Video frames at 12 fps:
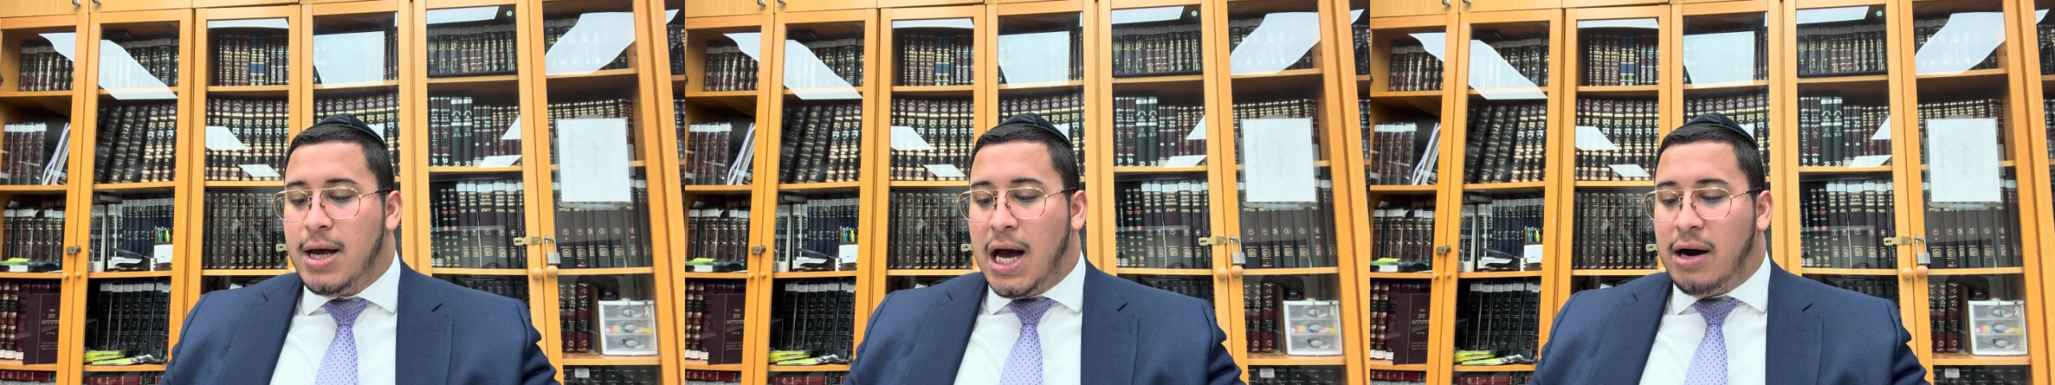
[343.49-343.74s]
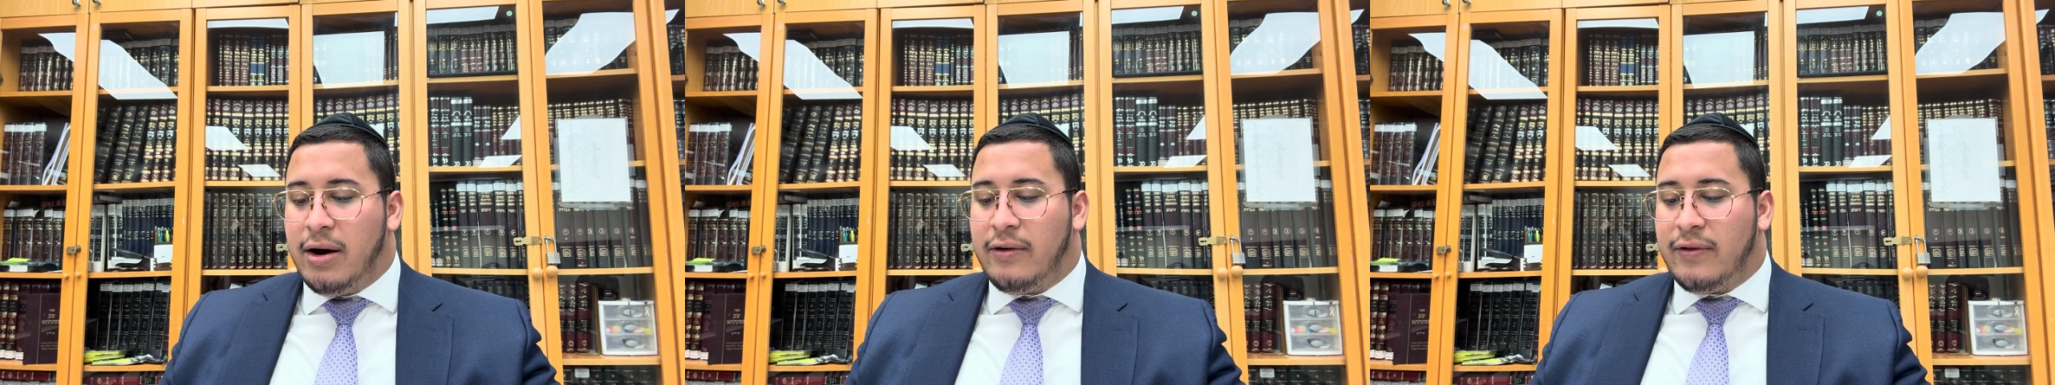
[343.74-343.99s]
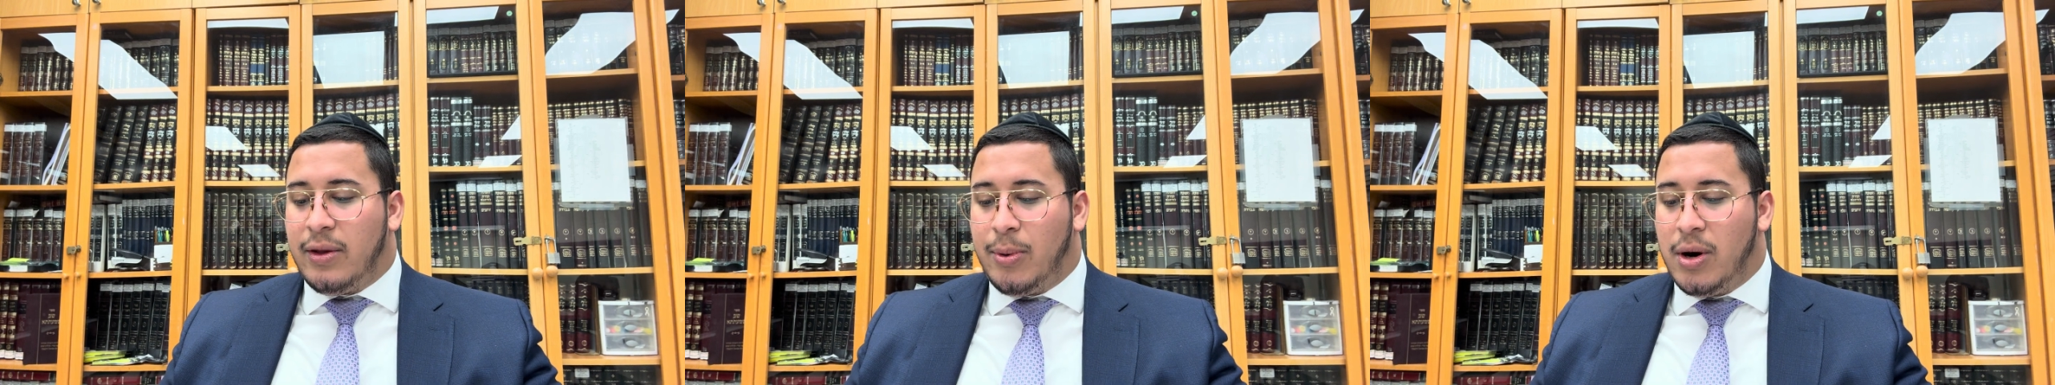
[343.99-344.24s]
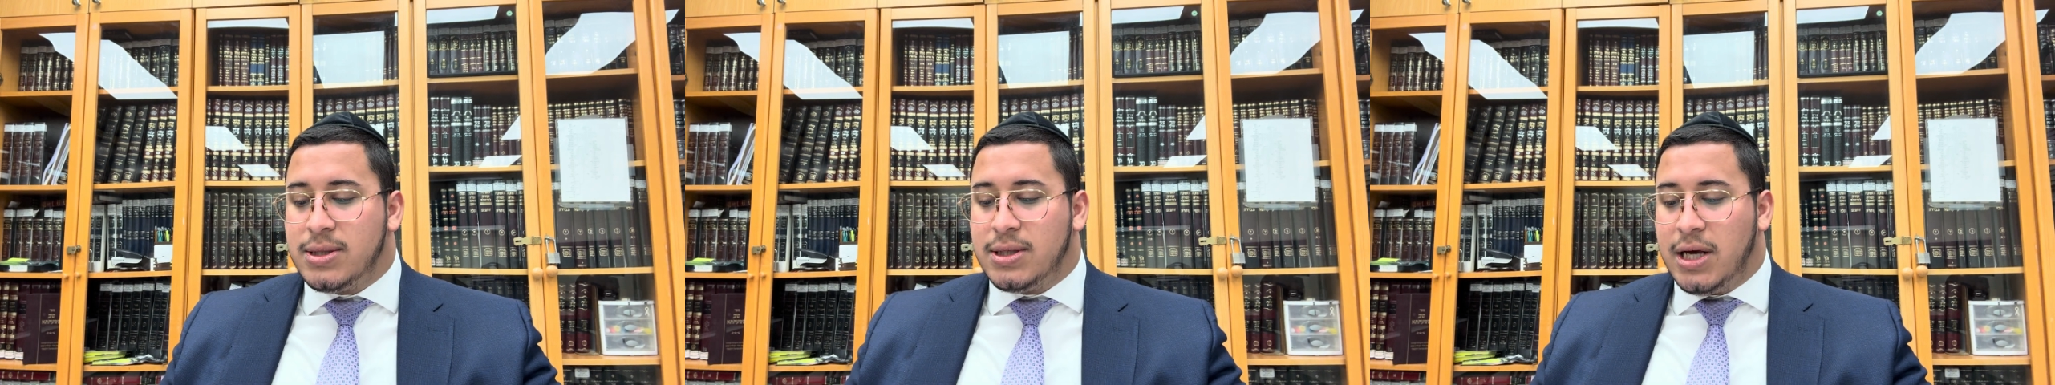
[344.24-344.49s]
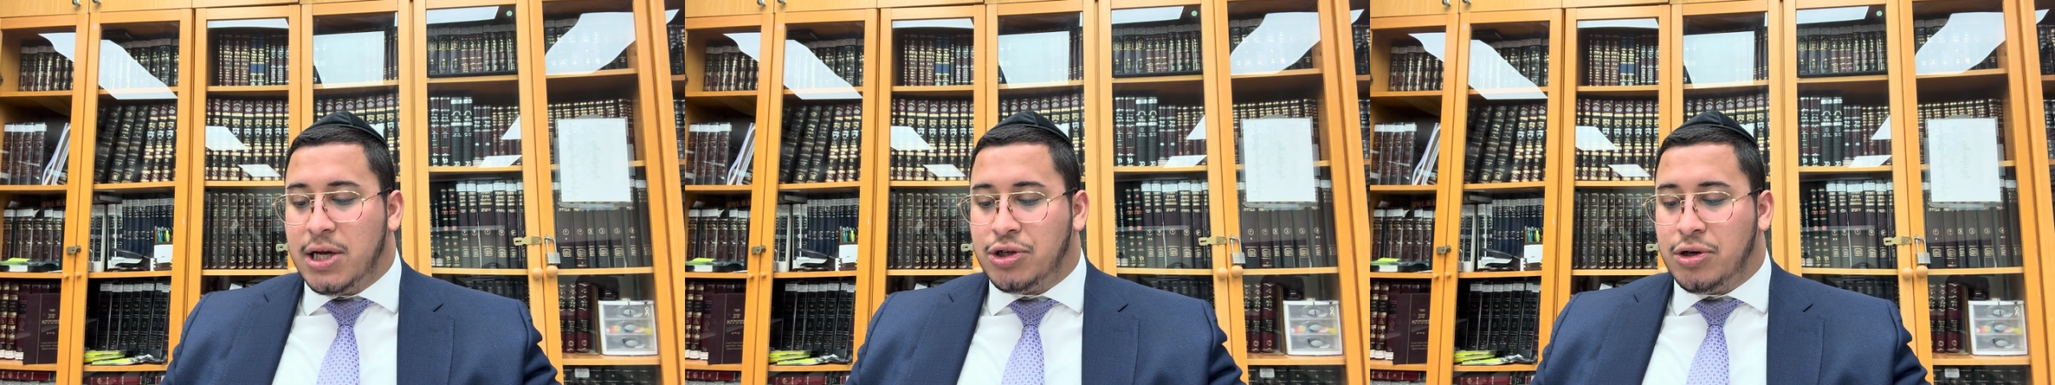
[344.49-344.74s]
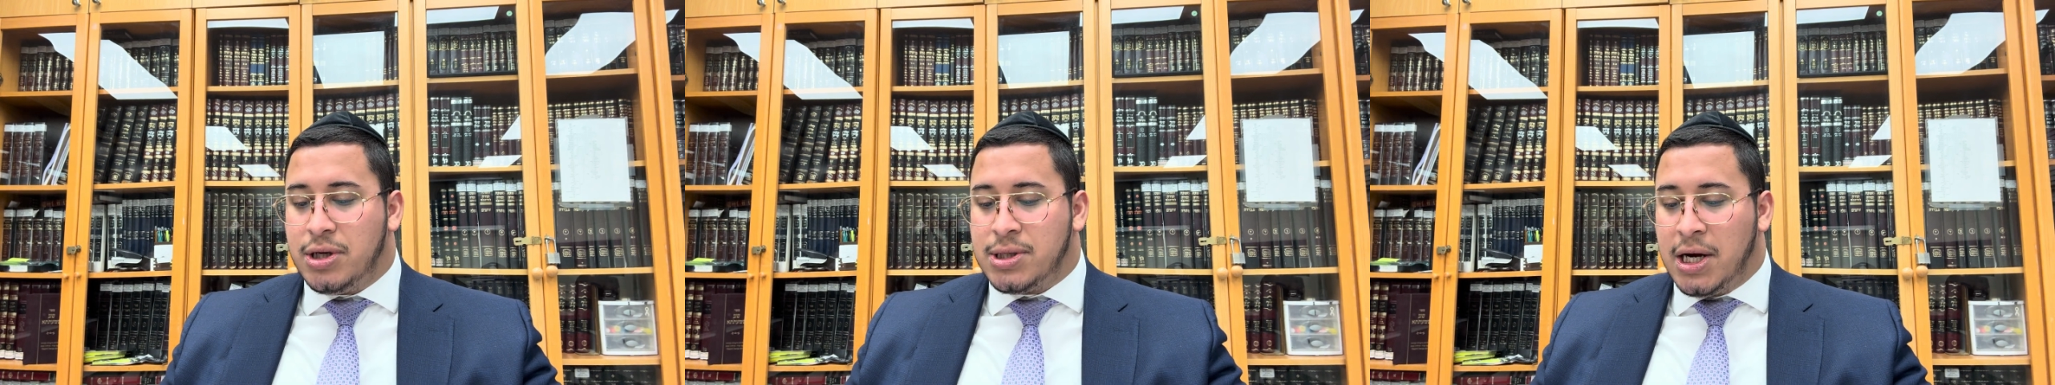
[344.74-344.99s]
However, if the person
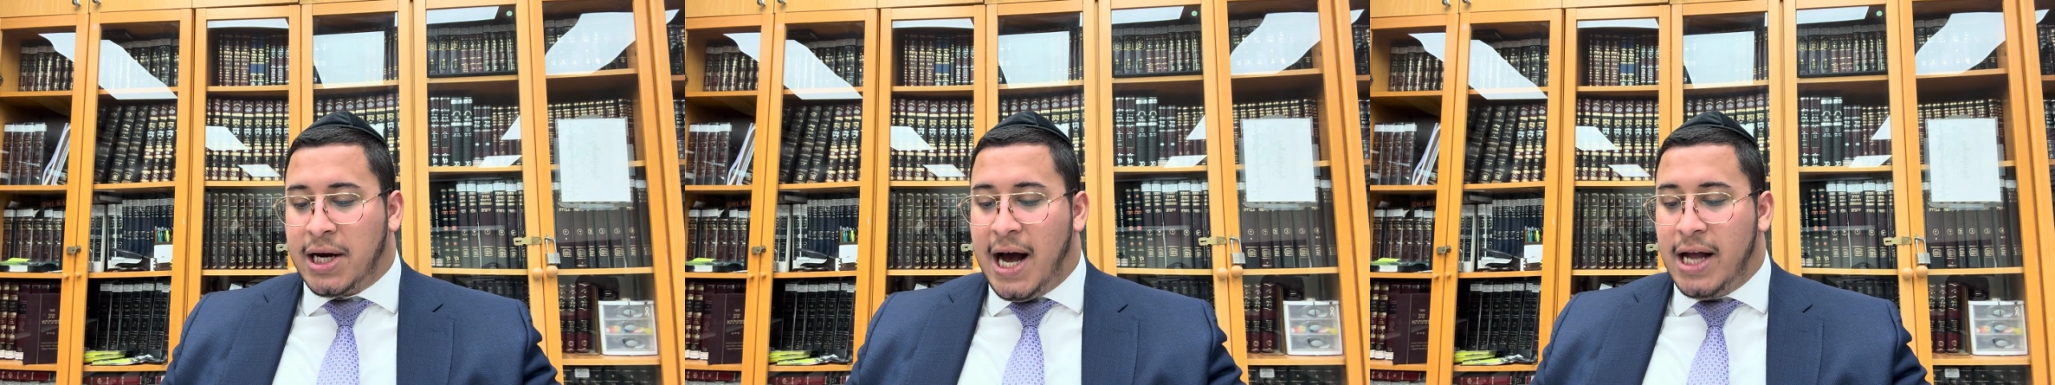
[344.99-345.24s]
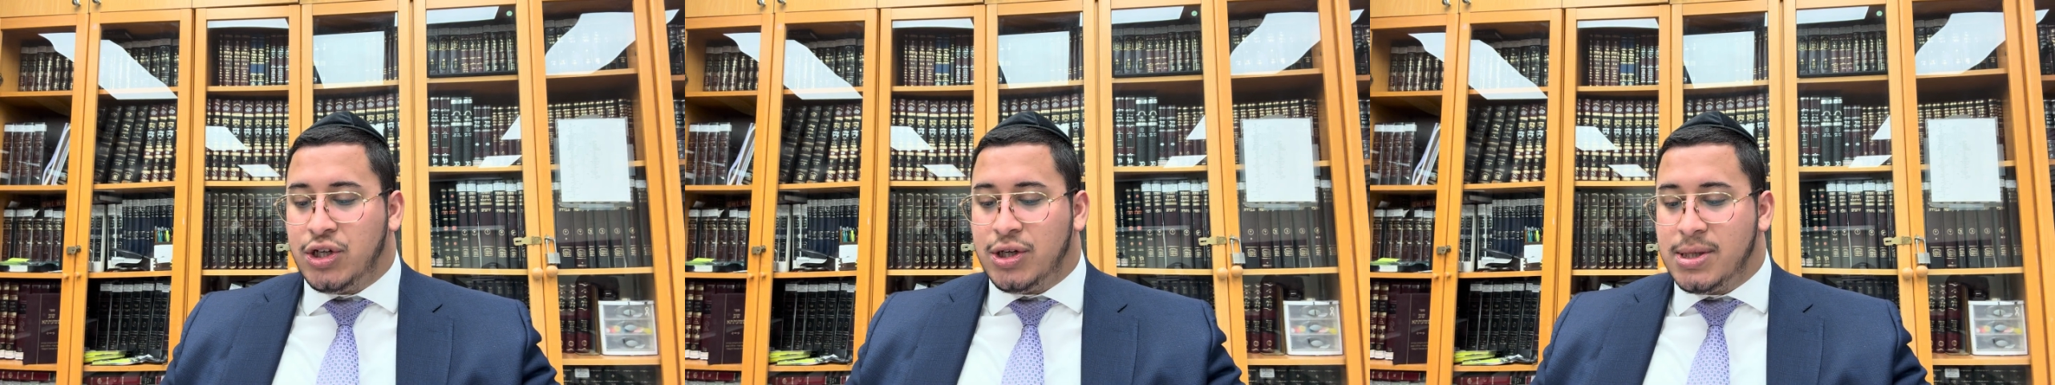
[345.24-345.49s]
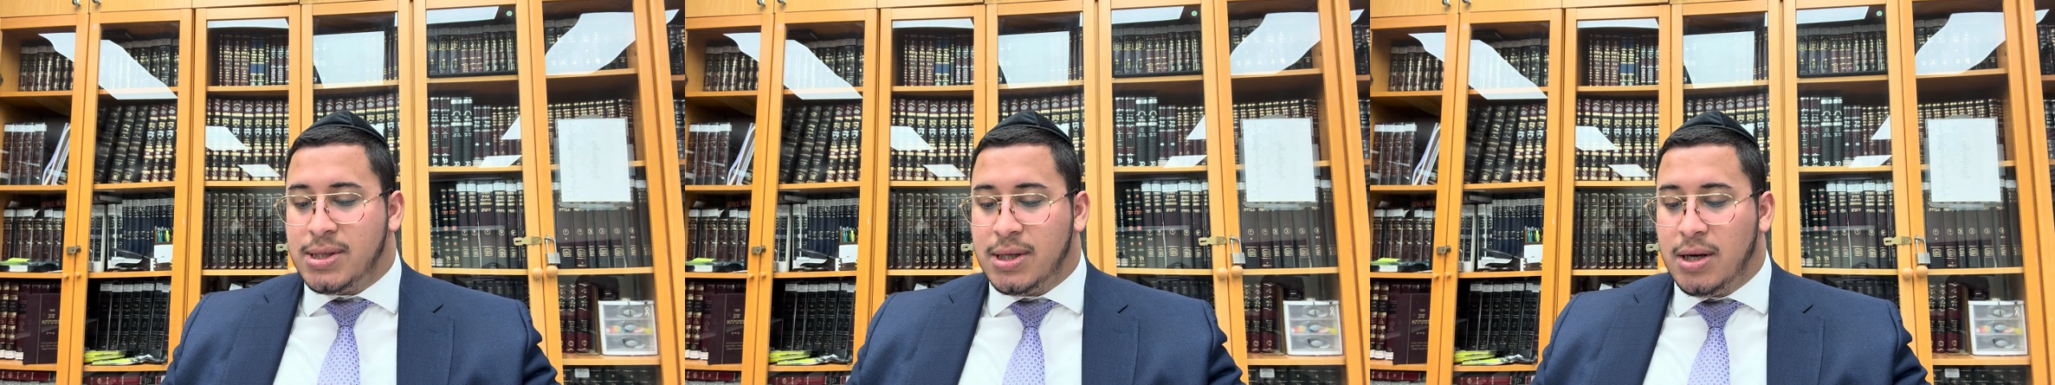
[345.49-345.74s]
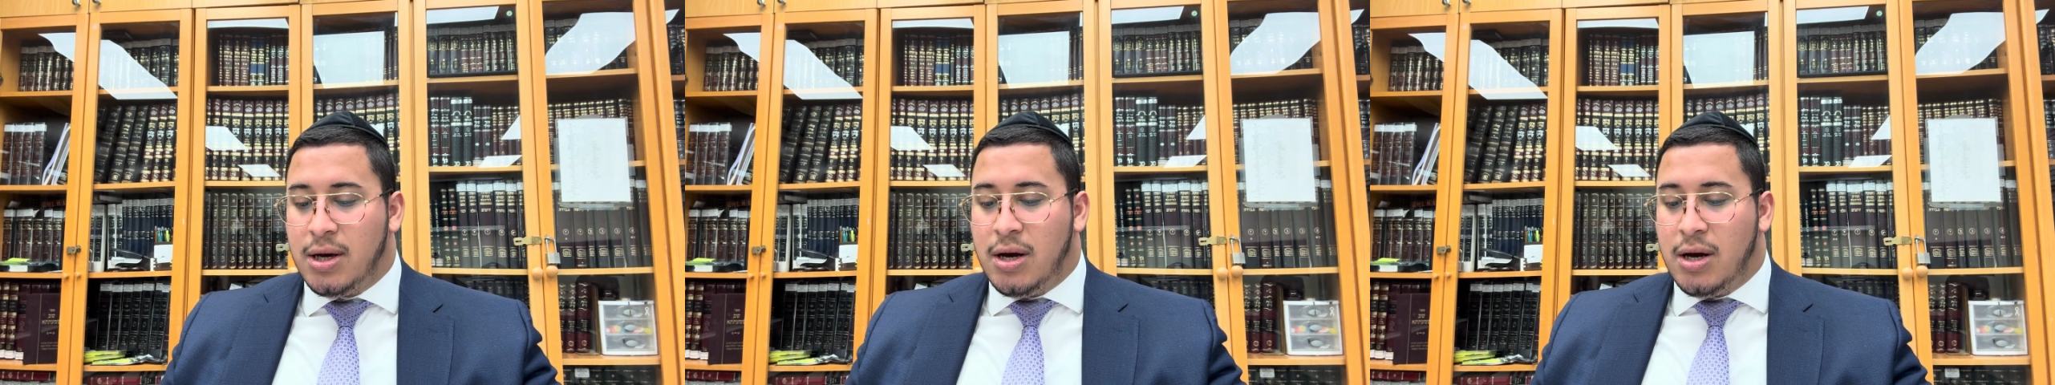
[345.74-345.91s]
injured is unconscious,